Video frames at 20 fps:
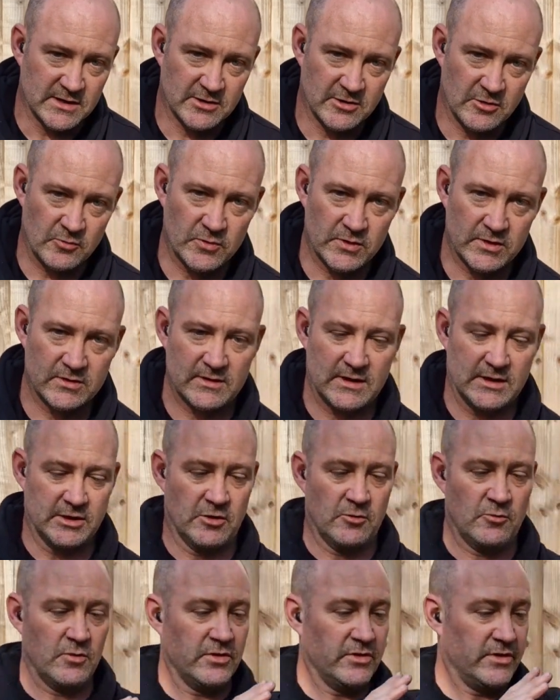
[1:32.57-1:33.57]
I
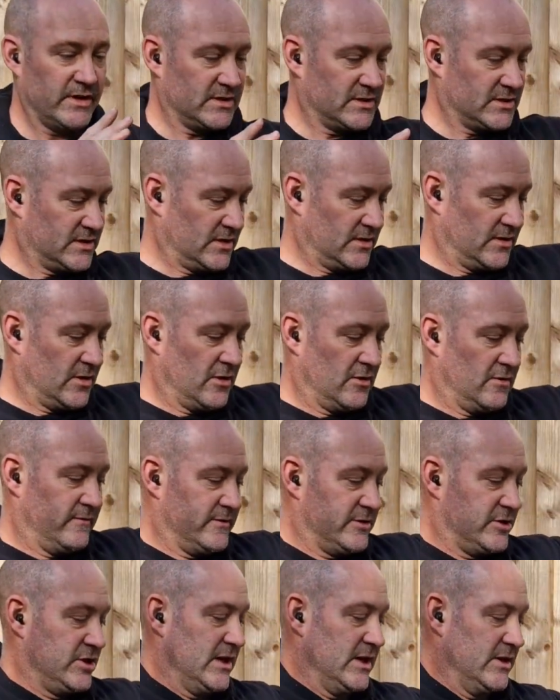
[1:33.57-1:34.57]
don't want this to
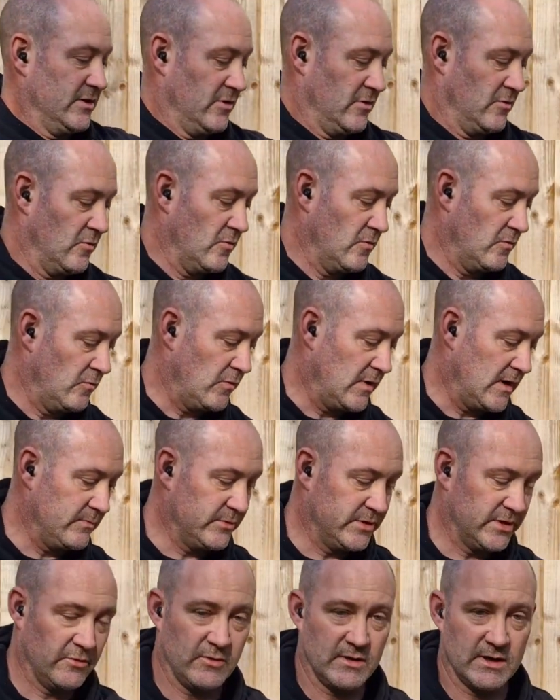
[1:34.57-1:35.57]
overshadow what I'm
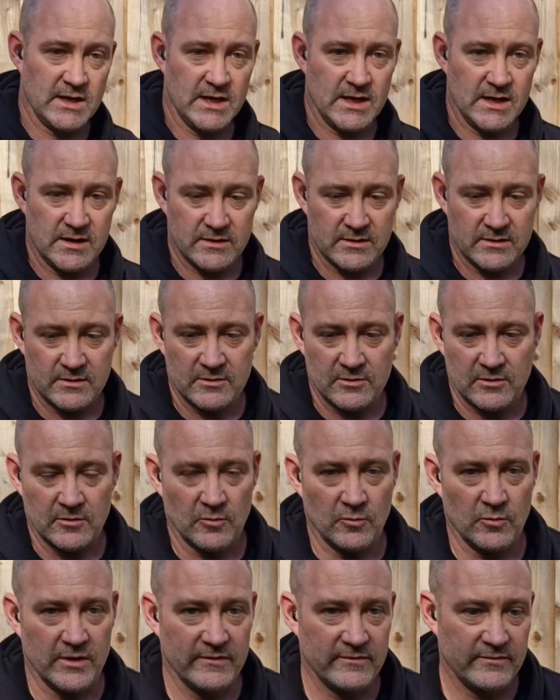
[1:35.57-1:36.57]
doing here
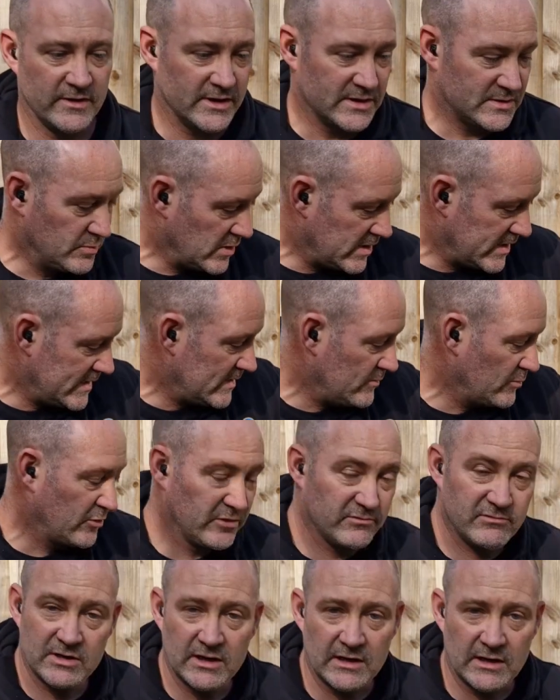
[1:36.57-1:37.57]
with this, but I am
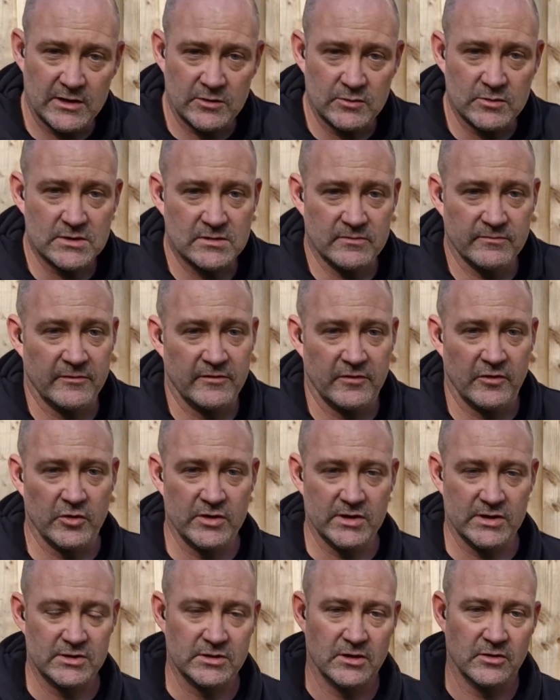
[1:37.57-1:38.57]
going to include some
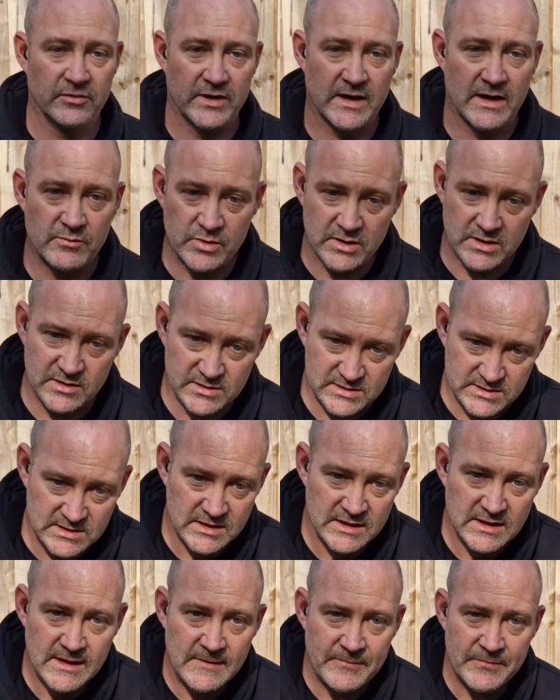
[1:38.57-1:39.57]
footage on that because
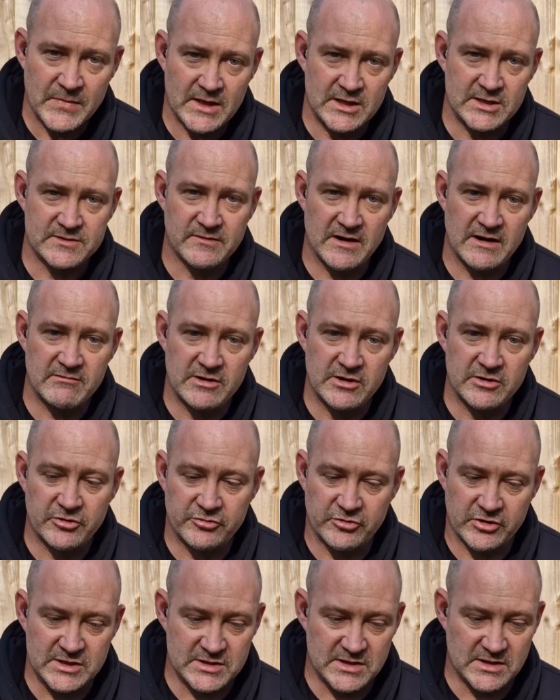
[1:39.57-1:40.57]
it's very
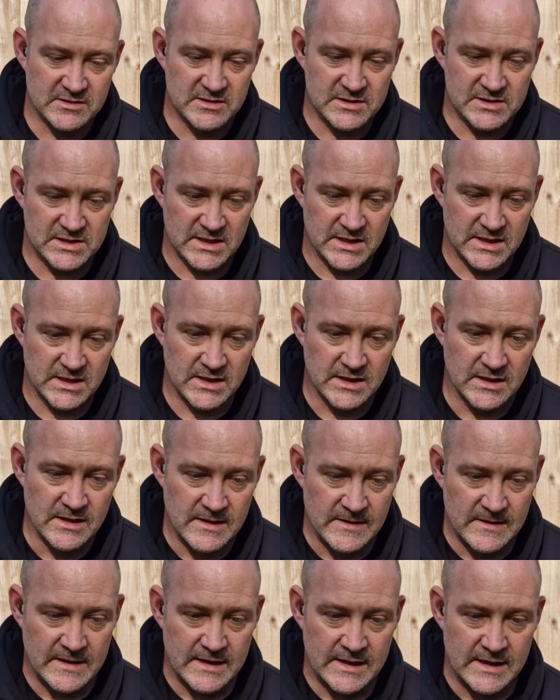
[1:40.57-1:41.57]
interesting to see
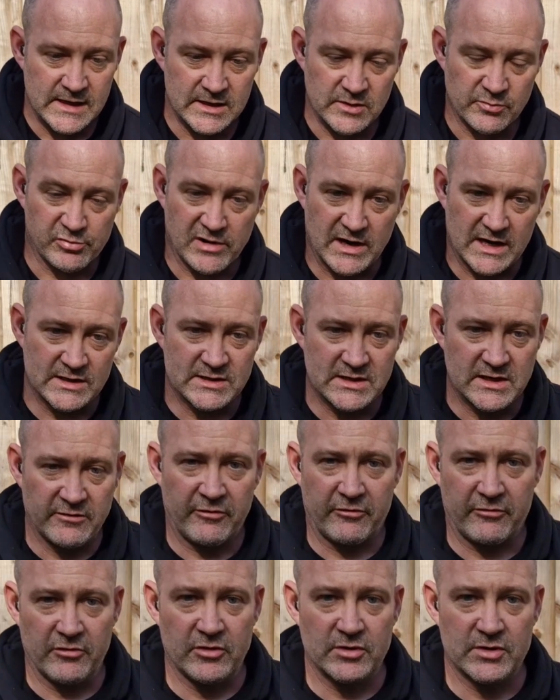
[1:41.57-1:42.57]
the price
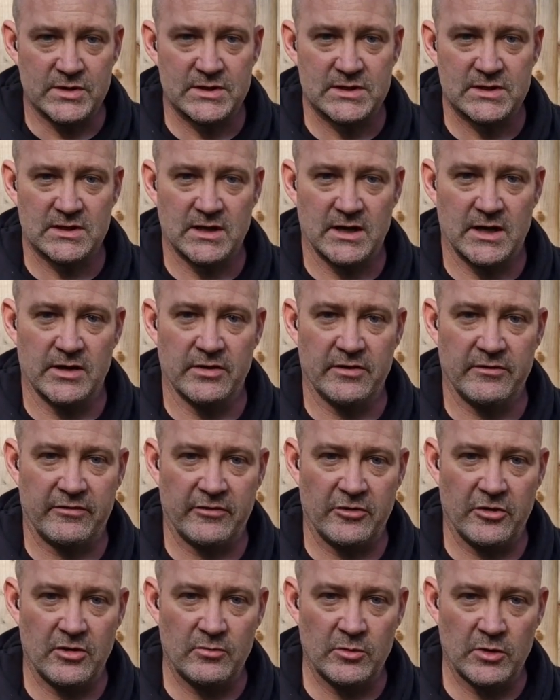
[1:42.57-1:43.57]
difference and the
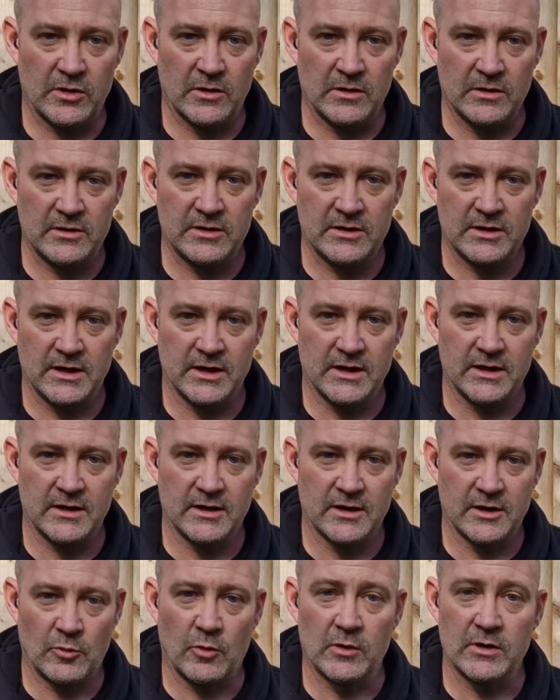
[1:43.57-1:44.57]
thermal
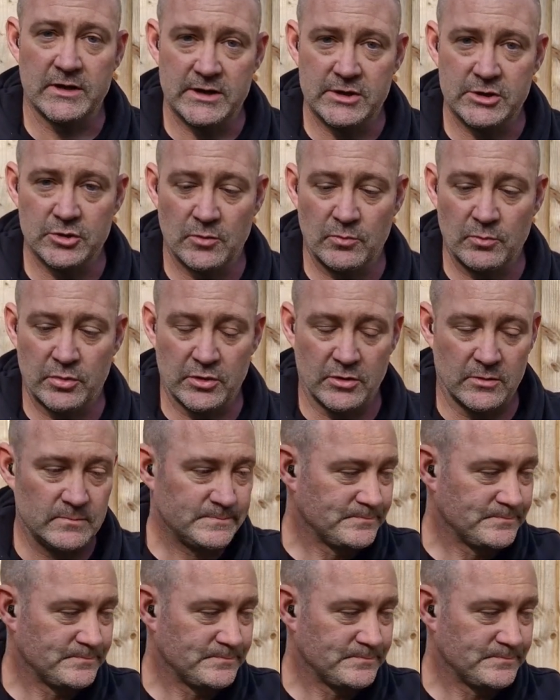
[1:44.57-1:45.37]
quality jump up.